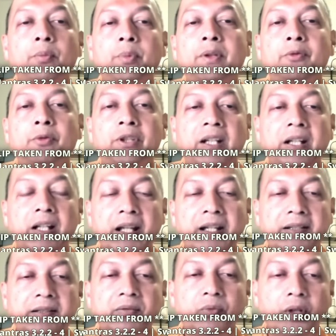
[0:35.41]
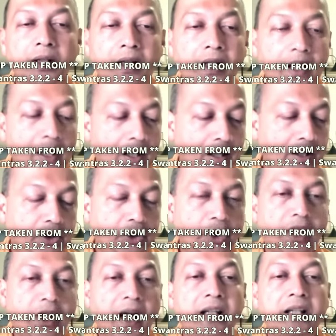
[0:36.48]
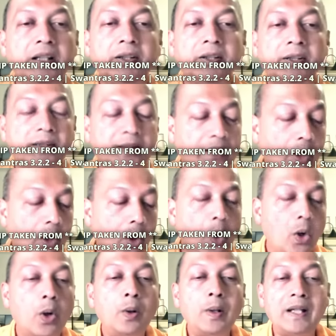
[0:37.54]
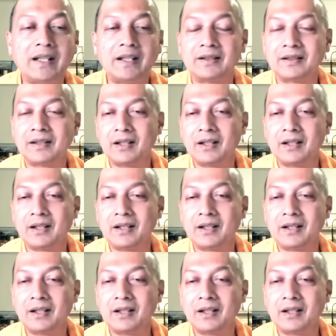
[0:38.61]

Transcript: But for the enlightened one, it shines holy.